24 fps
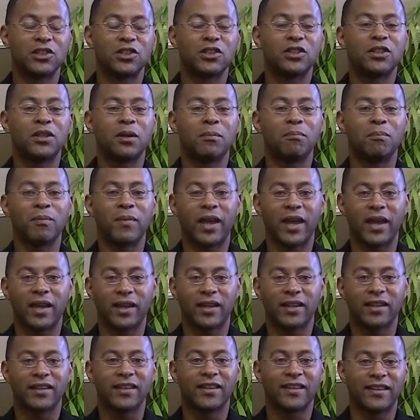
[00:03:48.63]
to
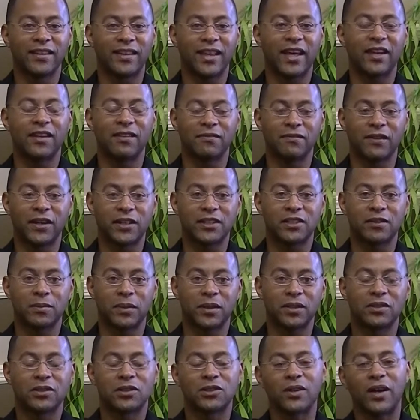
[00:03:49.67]
make that investment.
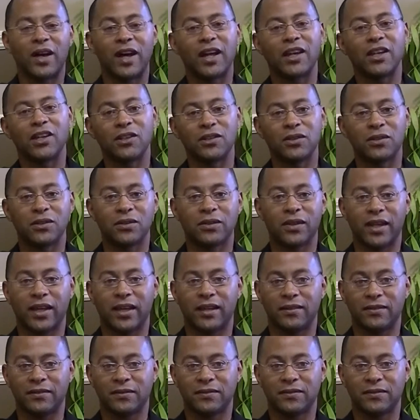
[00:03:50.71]
So how do you do that?